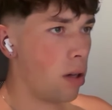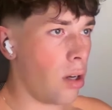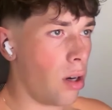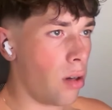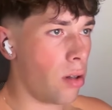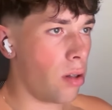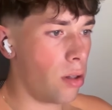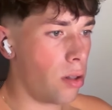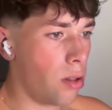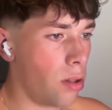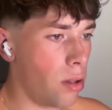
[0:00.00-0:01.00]
Oh
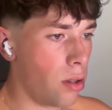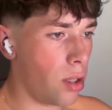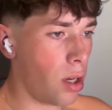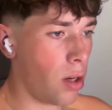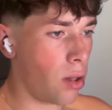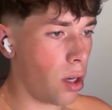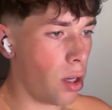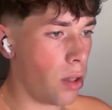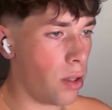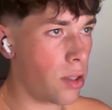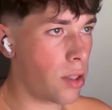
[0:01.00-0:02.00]
yeah, okay. In
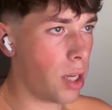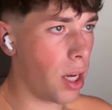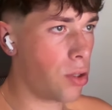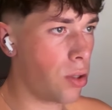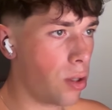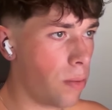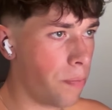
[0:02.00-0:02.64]
the schedule,